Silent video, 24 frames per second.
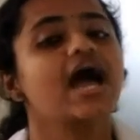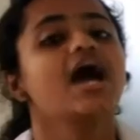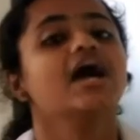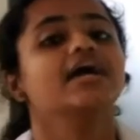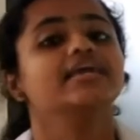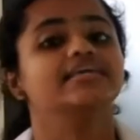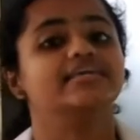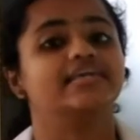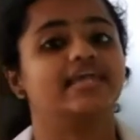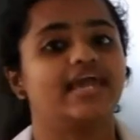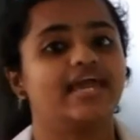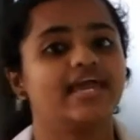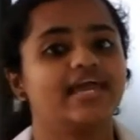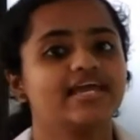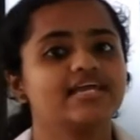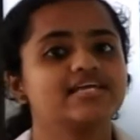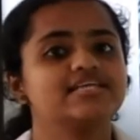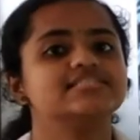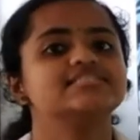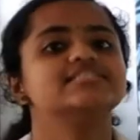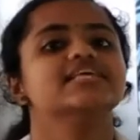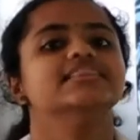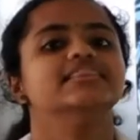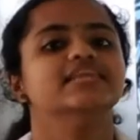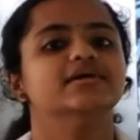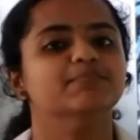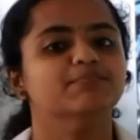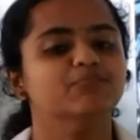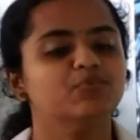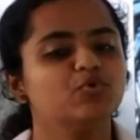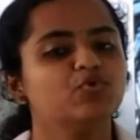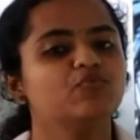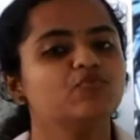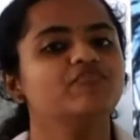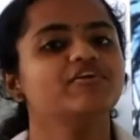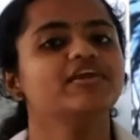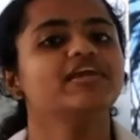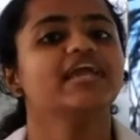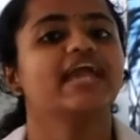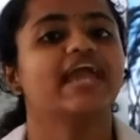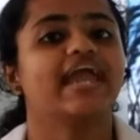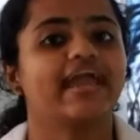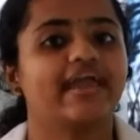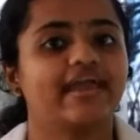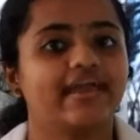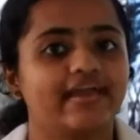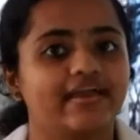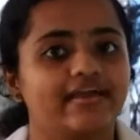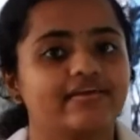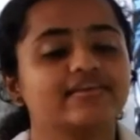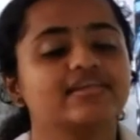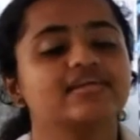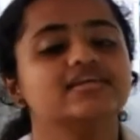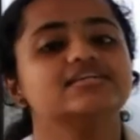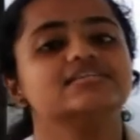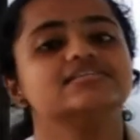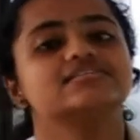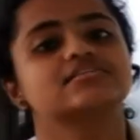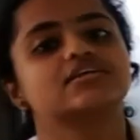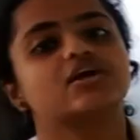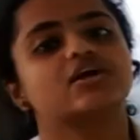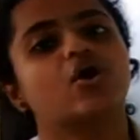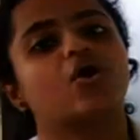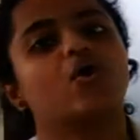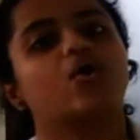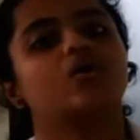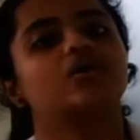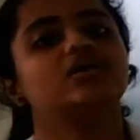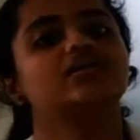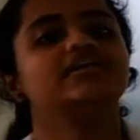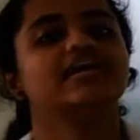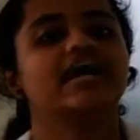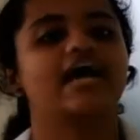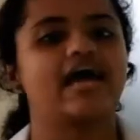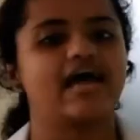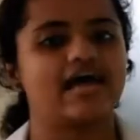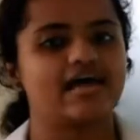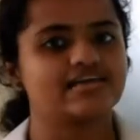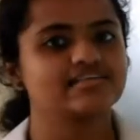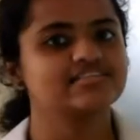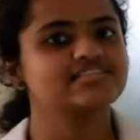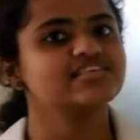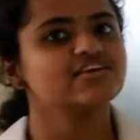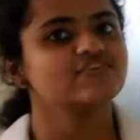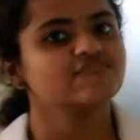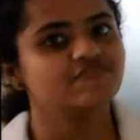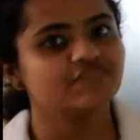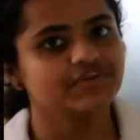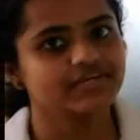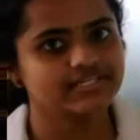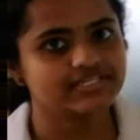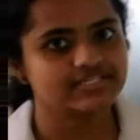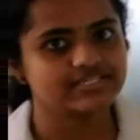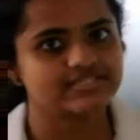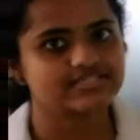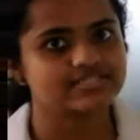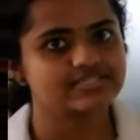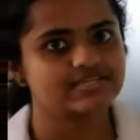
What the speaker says: Yes, the moving air is called as wind.